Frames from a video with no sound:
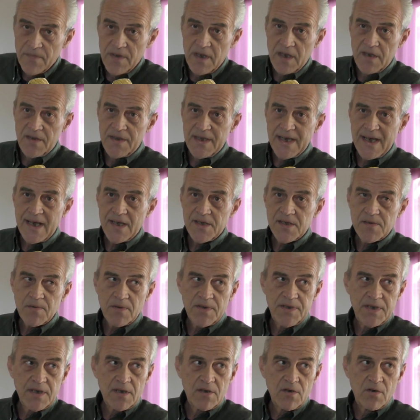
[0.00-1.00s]
And that's
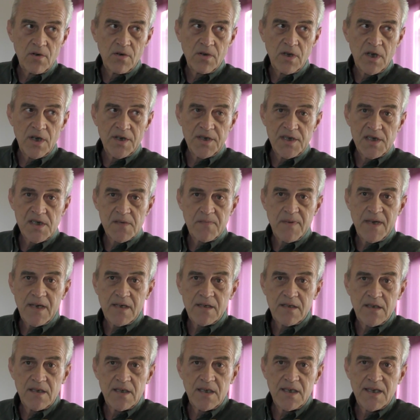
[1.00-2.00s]
what they call
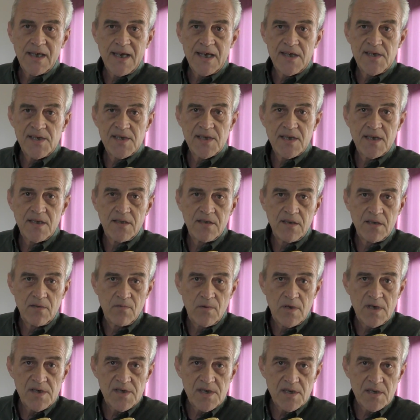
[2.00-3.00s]
unexpected, and I said it
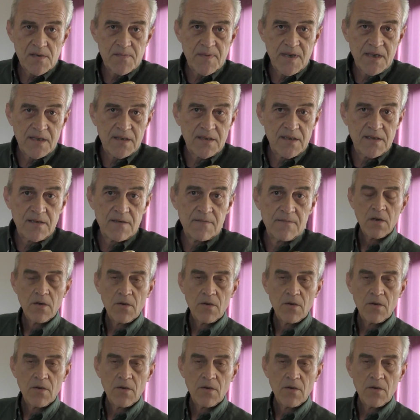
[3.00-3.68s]
was expected.